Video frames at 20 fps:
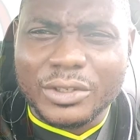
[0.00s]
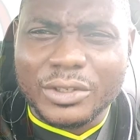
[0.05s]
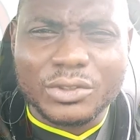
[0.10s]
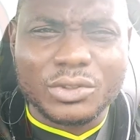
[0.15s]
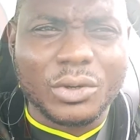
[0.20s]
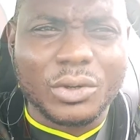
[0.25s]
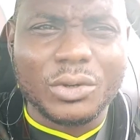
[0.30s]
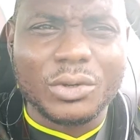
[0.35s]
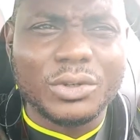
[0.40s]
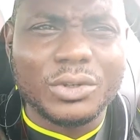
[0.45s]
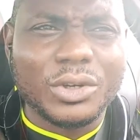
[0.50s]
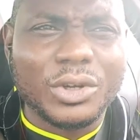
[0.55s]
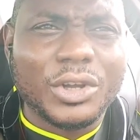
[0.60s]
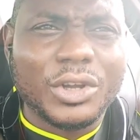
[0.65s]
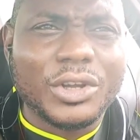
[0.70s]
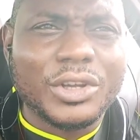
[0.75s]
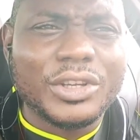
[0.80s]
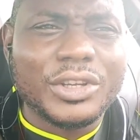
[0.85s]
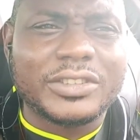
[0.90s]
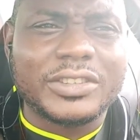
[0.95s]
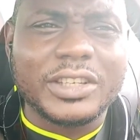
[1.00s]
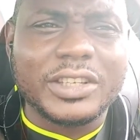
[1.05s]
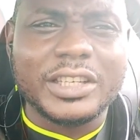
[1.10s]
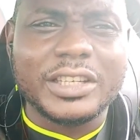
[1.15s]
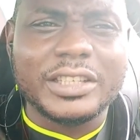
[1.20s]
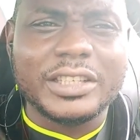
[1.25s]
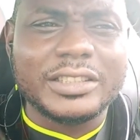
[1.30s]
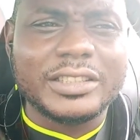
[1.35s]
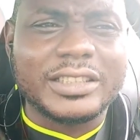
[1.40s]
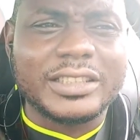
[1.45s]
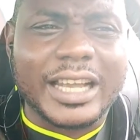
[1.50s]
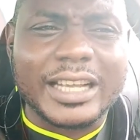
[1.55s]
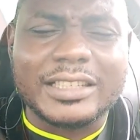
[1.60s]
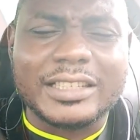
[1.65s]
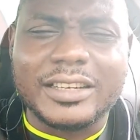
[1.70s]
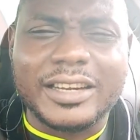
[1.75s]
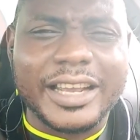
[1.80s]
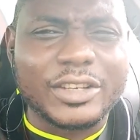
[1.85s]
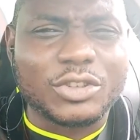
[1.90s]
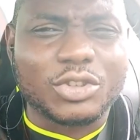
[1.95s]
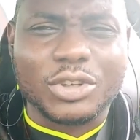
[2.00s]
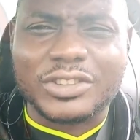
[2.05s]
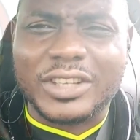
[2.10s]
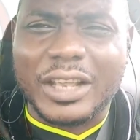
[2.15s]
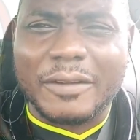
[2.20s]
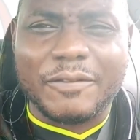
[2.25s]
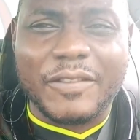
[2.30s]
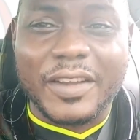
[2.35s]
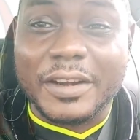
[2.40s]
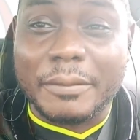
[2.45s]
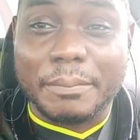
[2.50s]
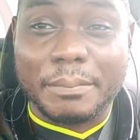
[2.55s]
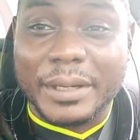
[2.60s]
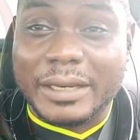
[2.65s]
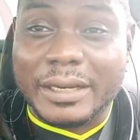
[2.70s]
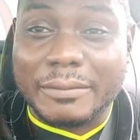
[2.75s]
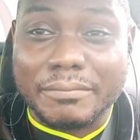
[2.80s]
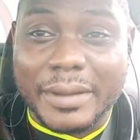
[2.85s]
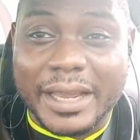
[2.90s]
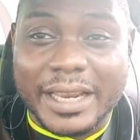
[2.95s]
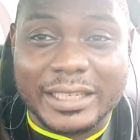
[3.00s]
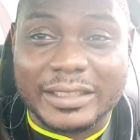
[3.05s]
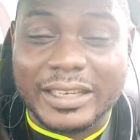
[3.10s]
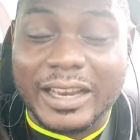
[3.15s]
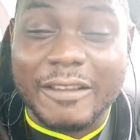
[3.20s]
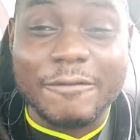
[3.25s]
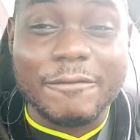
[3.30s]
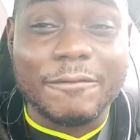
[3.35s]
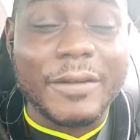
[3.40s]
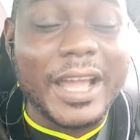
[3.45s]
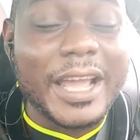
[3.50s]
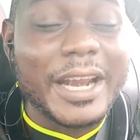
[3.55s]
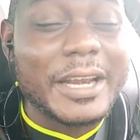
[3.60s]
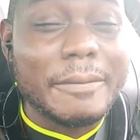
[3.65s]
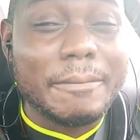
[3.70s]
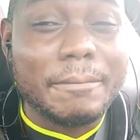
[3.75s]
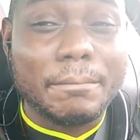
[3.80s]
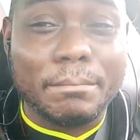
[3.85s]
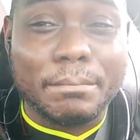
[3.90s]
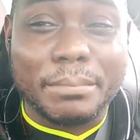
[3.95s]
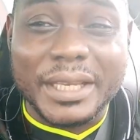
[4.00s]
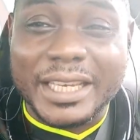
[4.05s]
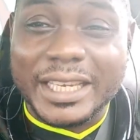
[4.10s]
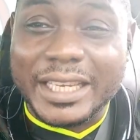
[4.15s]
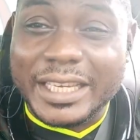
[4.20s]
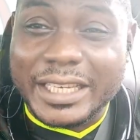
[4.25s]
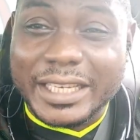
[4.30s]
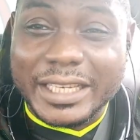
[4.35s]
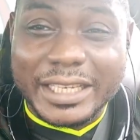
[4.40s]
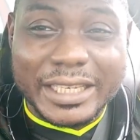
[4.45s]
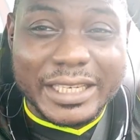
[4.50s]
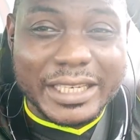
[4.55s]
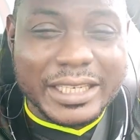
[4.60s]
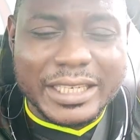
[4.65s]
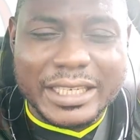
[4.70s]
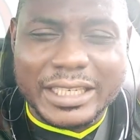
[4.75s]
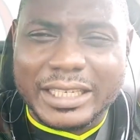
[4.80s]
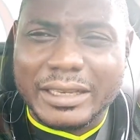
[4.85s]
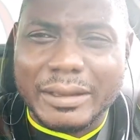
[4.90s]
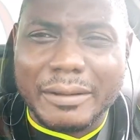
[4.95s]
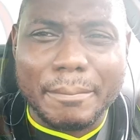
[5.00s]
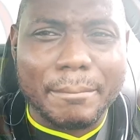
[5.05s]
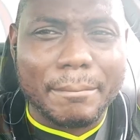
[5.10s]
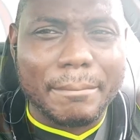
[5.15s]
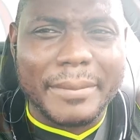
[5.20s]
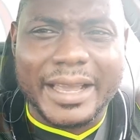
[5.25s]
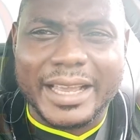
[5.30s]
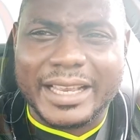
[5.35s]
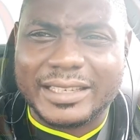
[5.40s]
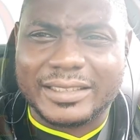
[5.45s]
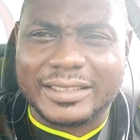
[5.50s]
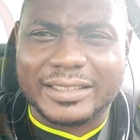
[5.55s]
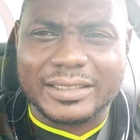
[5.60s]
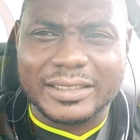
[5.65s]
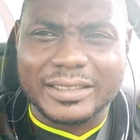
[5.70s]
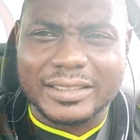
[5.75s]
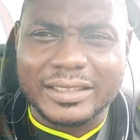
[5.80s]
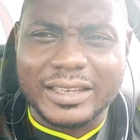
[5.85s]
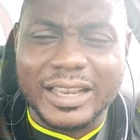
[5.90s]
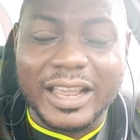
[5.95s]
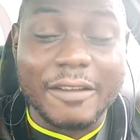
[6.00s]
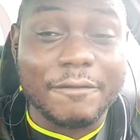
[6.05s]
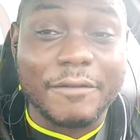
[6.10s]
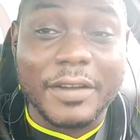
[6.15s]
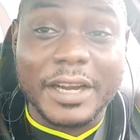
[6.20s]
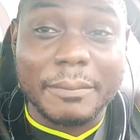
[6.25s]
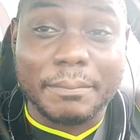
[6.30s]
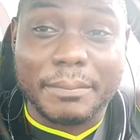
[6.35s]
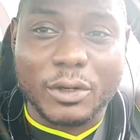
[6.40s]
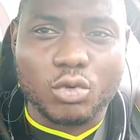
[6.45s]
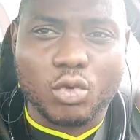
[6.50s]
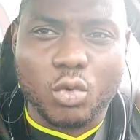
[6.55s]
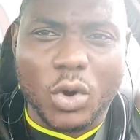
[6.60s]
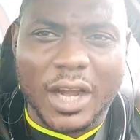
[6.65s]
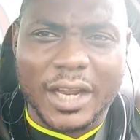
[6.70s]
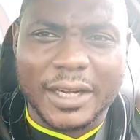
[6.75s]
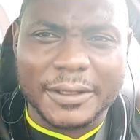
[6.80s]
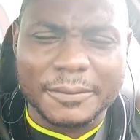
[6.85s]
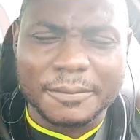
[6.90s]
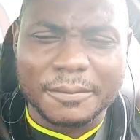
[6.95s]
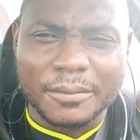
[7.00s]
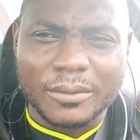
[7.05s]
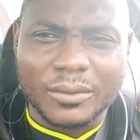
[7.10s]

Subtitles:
So you see, Nigeria is just a very big mess, a very big mess, a very big one.